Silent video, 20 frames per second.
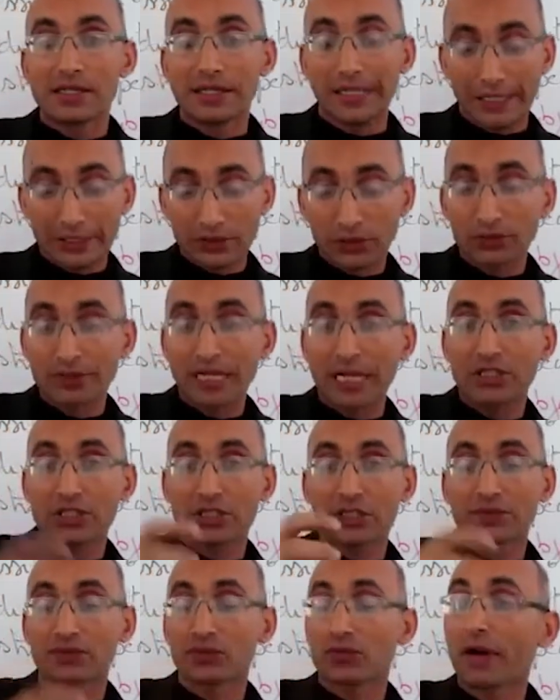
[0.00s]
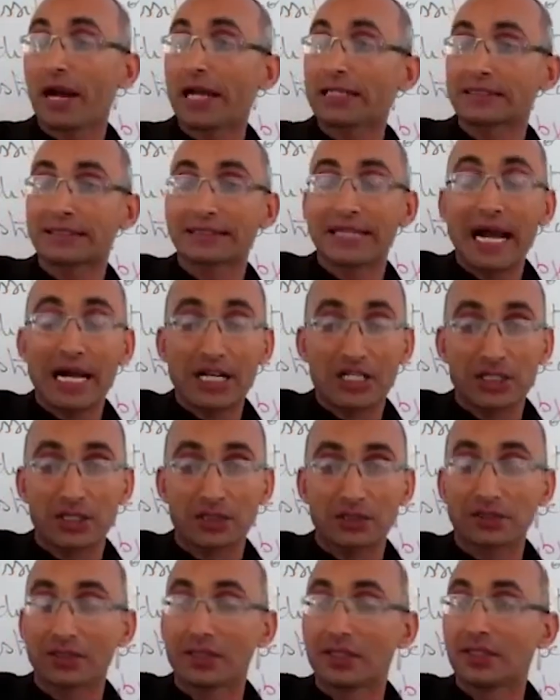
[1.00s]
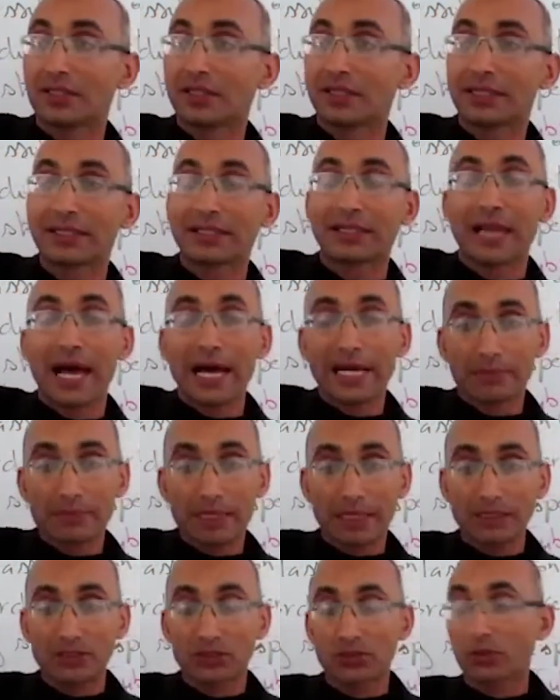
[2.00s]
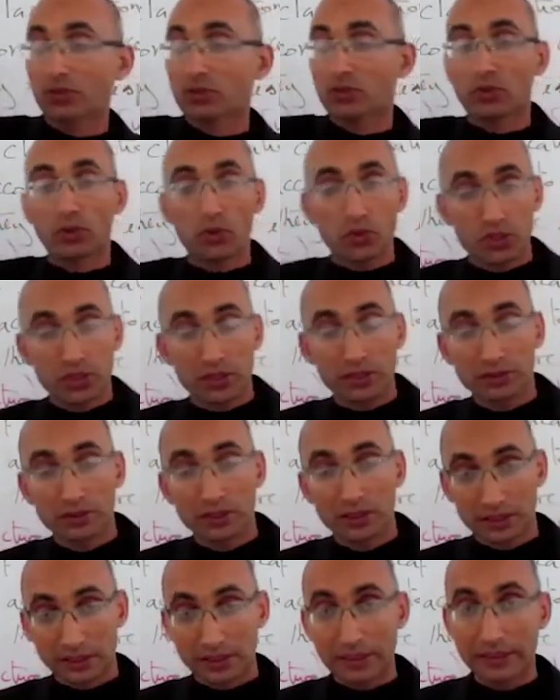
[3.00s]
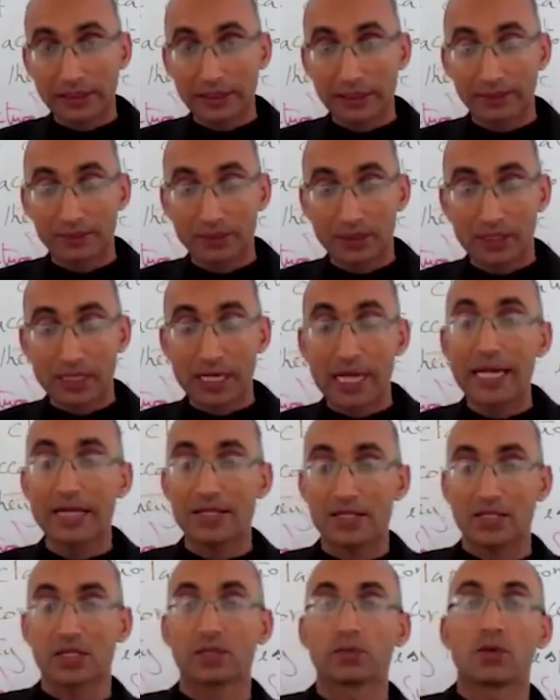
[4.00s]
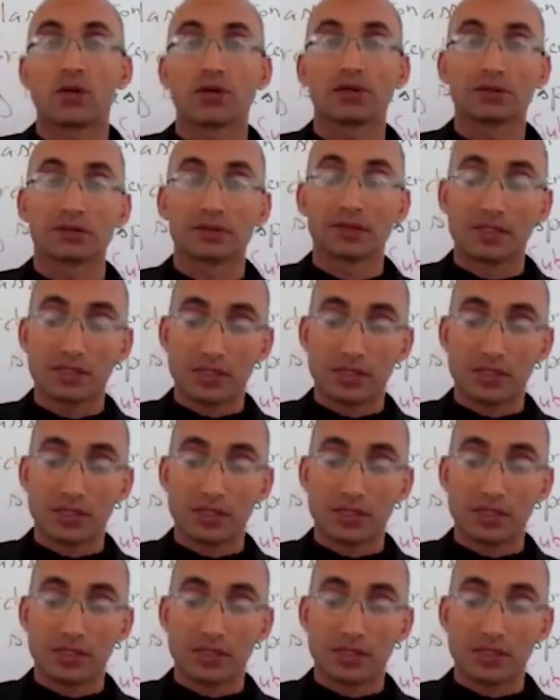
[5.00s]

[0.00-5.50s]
introduction, rising action, climax, resolution, clear, and so on.